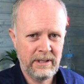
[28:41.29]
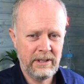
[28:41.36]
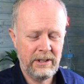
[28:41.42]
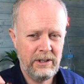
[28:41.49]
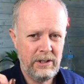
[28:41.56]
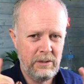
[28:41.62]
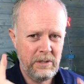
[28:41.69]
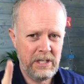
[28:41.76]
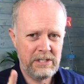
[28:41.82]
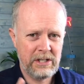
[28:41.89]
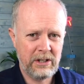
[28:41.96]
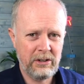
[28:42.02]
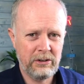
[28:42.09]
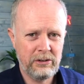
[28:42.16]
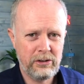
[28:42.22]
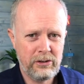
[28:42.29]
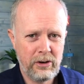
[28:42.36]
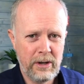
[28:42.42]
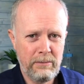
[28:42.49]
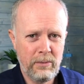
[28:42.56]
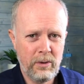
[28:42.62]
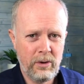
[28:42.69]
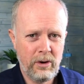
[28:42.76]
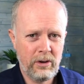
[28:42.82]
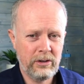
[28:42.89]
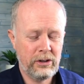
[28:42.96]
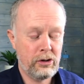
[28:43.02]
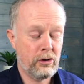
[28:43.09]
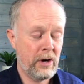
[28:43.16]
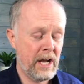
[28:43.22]
You need to concentrate more on
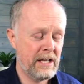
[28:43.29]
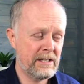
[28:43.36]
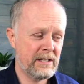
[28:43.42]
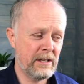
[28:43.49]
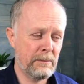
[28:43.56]
creating